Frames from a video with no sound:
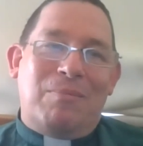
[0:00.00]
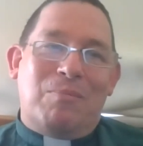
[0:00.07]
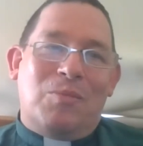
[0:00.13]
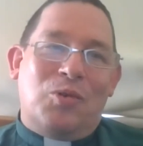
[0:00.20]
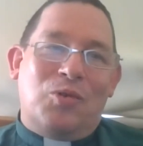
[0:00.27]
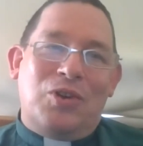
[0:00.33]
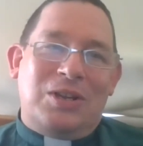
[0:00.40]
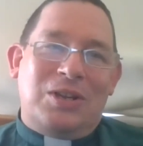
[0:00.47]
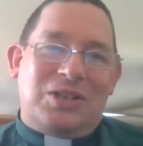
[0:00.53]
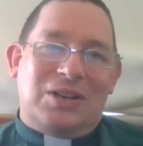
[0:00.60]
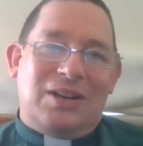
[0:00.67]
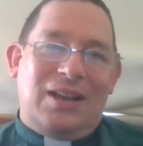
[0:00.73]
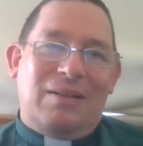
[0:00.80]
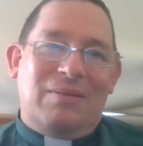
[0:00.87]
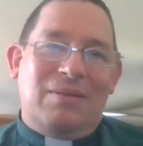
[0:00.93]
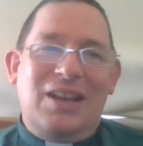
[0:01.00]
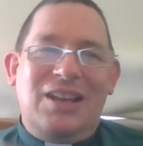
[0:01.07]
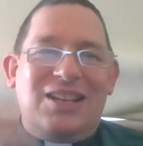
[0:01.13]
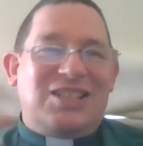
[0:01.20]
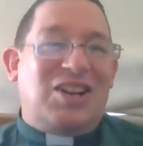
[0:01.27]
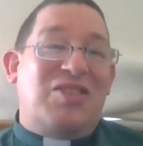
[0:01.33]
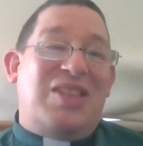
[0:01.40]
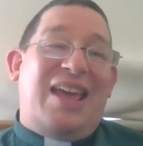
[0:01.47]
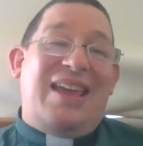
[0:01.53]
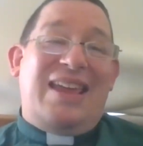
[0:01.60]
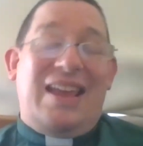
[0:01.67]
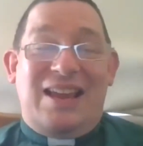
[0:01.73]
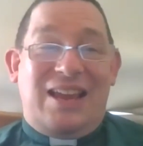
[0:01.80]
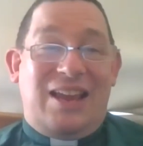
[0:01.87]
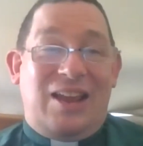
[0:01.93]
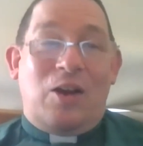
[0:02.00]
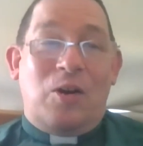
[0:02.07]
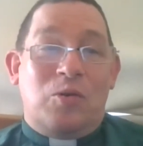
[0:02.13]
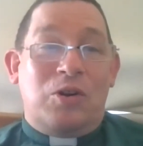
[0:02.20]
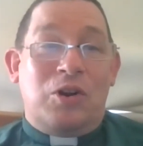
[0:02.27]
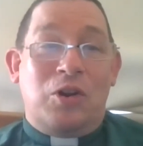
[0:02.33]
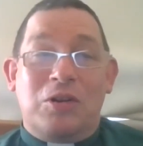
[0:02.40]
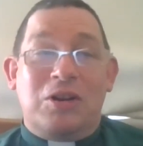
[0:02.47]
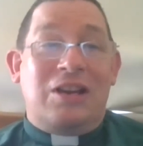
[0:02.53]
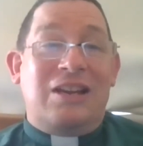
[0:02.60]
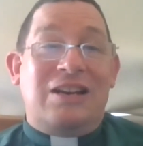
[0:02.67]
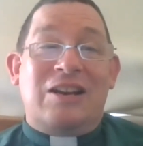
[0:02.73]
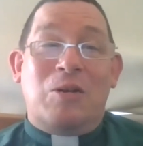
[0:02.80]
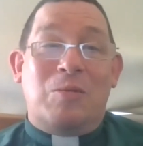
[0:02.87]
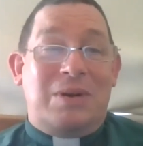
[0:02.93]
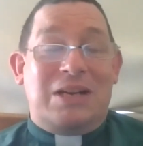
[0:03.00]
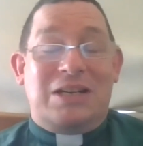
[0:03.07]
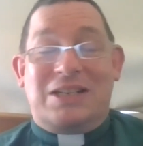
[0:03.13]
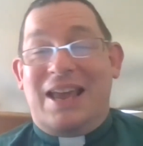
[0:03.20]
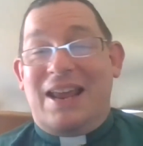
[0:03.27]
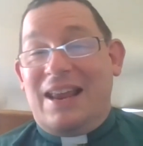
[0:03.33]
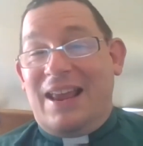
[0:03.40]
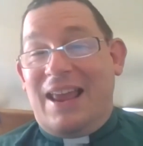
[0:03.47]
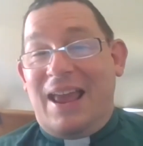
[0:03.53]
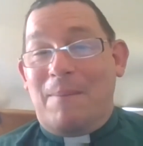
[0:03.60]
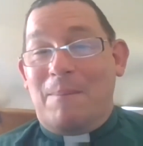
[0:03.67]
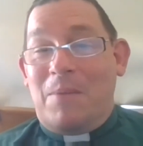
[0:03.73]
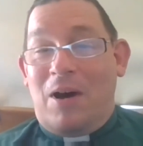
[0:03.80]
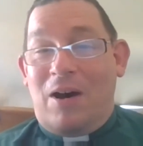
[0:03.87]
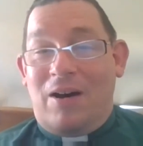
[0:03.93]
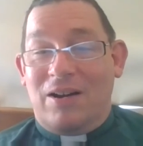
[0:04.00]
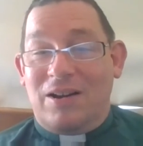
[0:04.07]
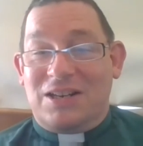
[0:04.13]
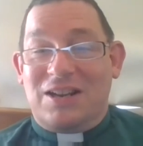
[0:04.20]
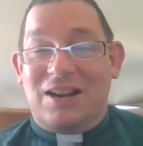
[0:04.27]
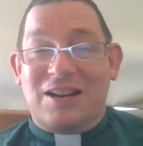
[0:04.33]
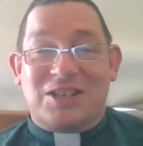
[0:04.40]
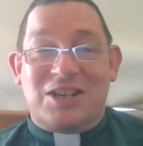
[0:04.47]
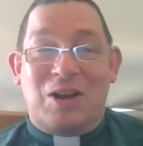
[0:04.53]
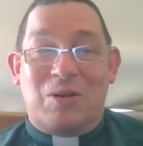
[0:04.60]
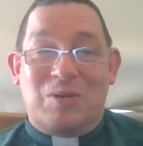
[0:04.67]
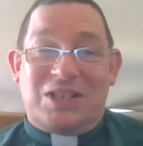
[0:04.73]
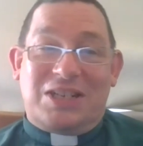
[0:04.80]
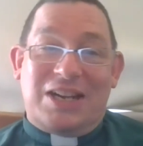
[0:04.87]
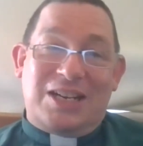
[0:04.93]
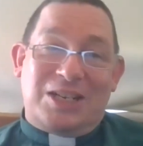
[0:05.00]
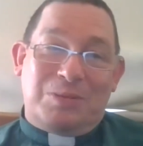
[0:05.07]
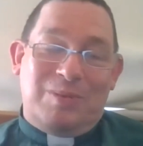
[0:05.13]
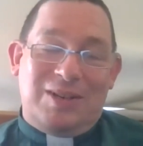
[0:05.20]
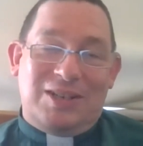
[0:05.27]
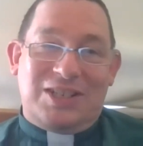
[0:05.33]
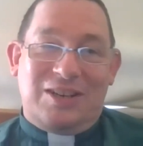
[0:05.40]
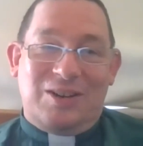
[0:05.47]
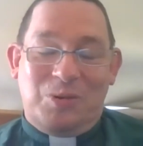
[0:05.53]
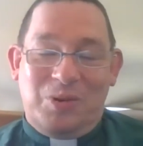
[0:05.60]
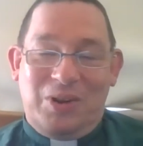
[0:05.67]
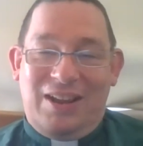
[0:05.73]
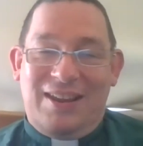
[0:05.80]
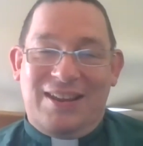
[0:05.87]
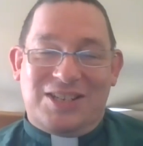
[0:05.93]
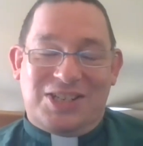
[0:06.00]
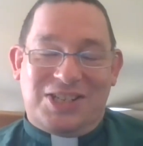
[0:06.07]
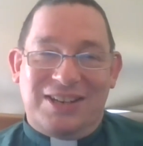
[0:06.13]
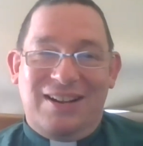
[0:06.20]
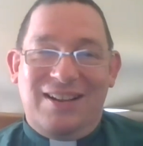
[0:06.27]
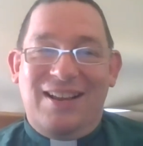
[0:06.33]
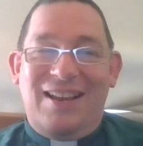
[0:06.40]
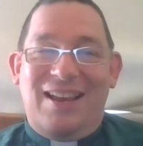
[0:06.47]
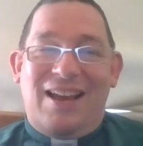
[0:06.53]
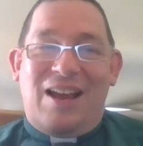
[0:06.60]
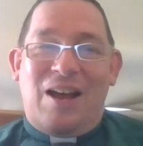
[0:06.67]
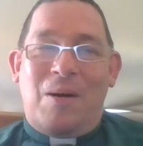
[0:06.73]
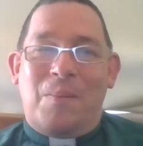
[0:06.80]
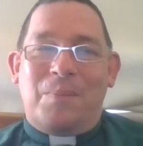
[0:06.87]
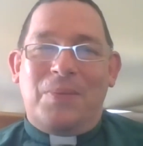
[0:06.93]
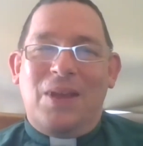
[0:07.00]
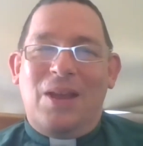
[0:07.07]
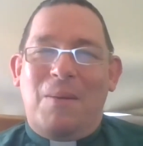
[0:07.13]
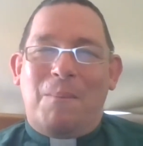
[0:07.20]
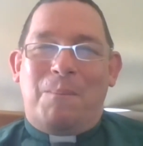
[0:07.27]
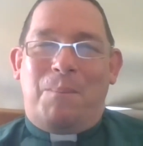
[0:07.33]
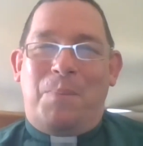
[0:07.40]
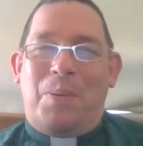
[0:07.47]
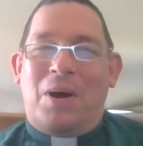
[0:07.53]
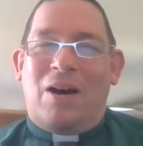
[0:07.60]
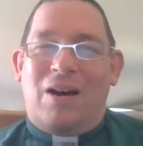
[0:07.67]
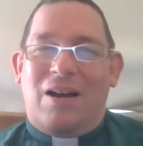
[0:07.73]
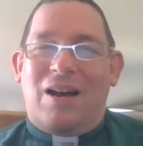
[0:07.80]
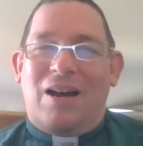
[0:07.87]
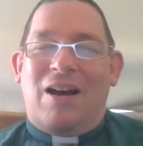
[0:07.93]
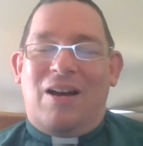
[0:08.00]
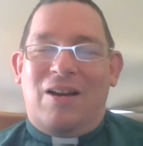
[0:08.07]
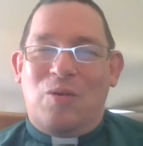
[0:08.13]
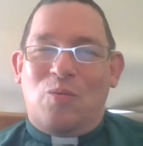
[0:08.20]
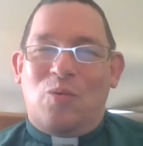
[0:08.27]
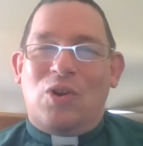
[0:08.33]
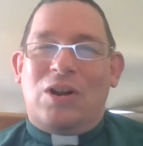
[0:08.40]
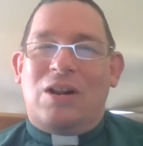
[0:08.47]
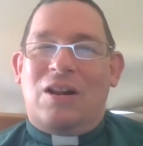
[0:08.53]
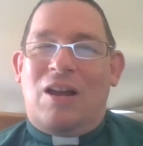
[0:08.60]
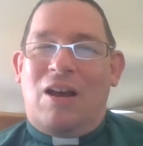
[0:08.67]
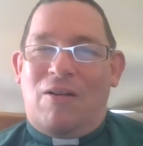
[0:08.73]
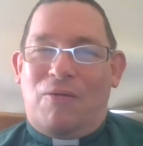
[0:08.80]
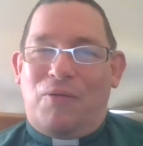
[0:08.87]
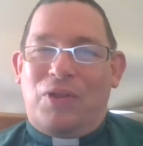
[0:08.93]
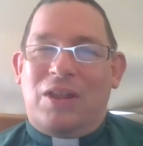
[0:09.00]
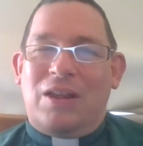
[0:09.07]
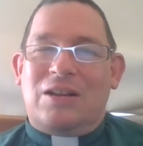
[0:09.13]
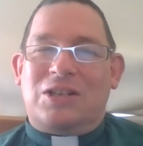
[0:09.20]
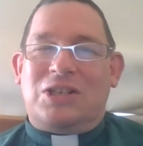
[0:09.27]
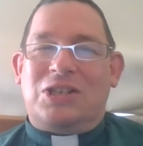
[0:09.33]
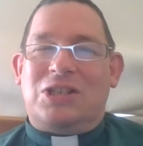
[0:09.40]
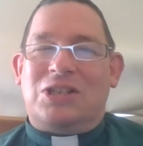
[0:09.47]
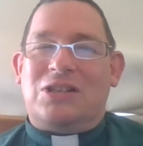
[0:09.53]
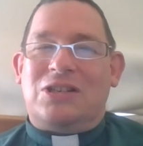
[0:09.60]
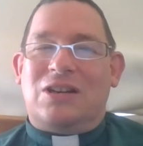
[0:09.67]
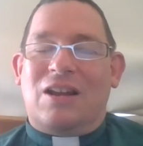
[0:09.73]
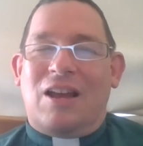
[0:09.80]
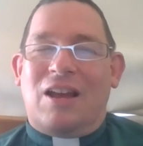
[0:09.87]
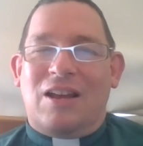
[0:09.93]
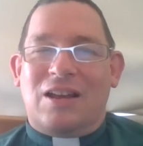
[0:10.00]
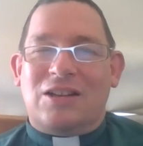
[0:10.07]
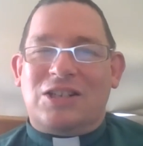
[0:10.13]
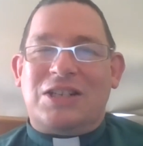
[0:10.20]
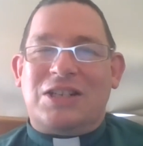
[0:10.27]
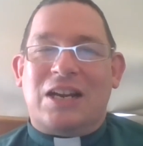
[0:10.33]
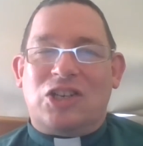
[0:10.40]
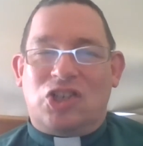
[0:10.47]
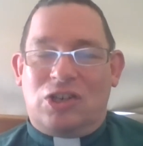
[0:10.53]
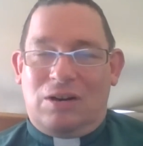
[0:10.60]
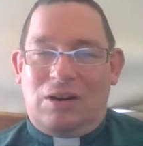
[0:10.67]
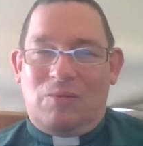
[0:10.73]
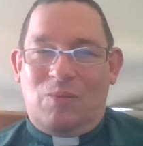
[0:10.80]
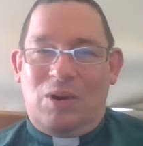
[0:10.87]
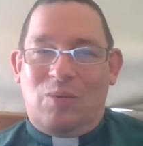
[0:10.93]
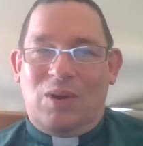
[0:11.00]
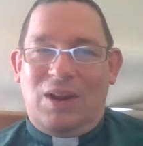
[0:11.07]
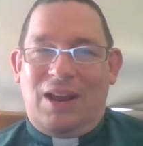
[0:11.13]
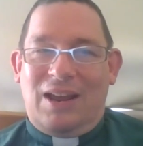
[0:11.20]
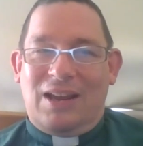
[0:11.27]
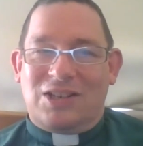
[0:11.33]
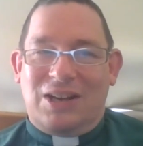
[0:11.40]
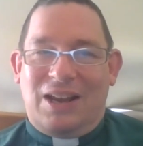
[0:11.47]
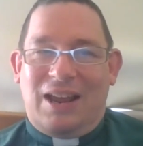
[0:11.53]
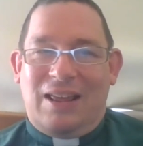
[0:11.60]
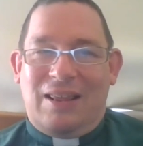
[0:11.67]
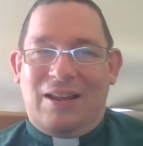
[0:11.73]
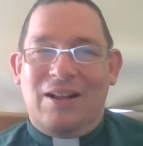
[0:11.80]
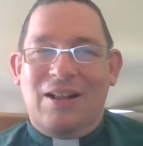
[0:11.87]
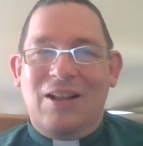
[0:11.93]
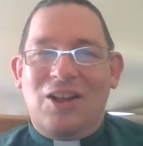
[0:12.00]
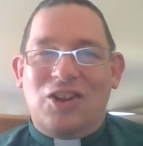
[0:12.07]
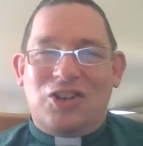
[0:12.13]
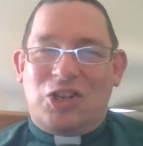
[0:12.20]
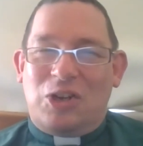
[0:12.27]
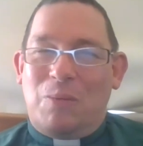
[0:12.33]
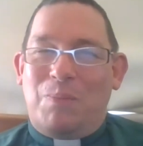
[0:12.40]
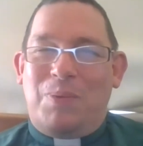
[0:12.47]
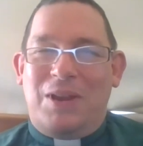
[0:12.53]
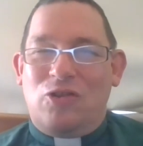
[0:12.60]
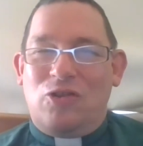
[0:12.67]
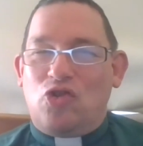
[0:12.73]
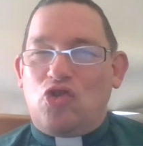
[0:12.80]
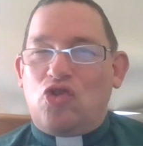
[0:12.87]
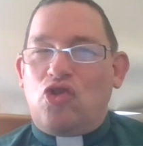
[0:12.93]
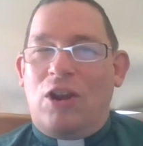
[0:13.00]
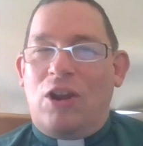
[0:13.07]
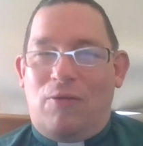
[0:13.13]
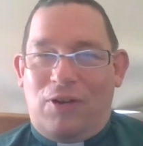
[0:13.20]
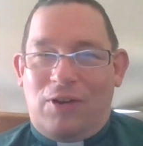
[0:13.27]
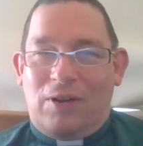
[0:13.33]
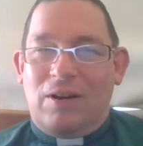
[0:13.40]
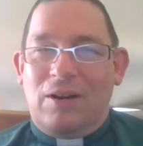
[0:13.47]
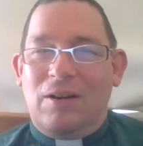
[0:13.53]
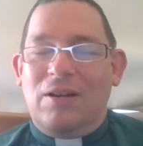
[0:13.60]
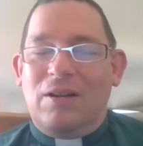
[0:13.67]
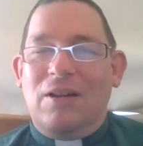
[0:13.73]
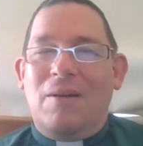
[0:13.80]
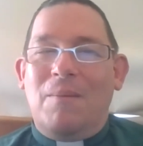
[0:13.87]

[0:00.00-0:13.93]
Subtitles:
more easily. So there you go. Look, nobody's going to get marked. There's no assessment in all this. But I would love this session when we get together to be driven